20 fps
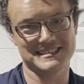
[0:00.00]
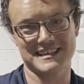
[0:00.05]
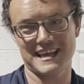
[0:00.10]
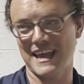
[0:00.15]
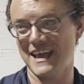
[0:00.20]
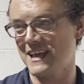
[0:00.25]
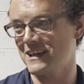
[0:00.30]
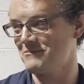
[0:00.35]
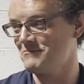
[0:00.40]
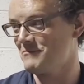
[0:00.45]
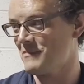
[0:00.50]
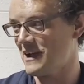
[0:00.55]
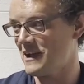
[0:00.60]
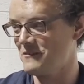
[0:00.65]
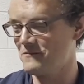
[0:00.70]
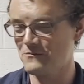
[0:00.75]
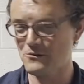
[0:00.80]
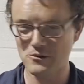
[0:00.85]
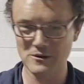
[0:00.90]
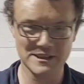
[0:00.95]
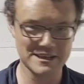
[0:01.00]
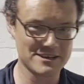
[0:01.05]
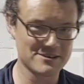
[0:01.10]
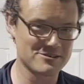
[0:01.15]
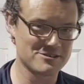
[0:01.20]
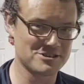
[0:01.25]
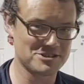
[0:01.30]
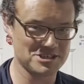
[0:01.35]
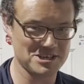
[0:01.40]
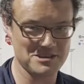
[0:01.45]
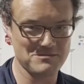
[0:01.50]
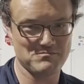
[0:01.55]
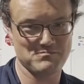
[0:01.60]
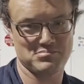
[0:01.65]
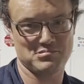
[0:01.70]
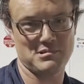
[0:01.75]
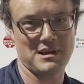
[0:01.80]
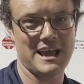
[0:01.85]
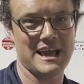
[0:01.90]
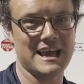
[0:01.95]
and my 4-liter Jeep
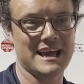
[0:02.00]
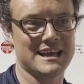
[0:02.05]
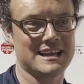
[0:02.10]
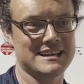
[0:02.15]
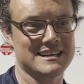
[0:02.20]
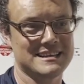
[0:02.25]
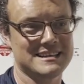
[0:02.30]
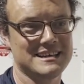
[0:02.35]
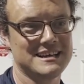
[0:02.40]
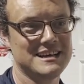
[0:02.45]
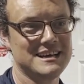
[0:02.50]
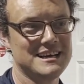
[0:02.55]
and